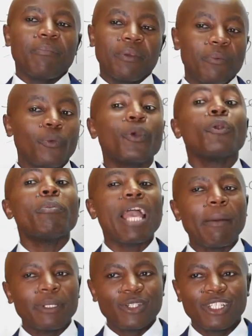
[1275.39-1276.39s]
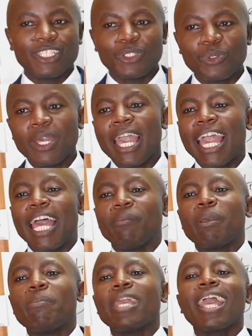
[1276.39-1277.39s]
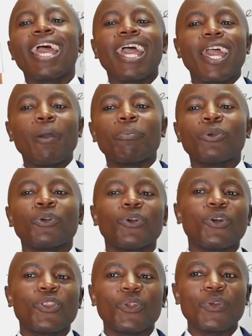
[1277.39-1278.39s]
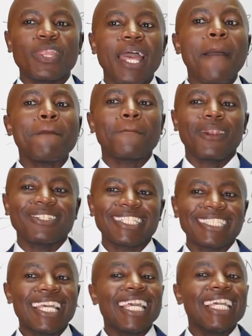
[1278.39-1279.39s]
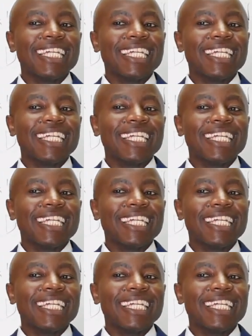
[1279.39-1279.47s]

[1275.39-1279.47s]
maybe we'll be happy to teach you and maybe help you go through the process.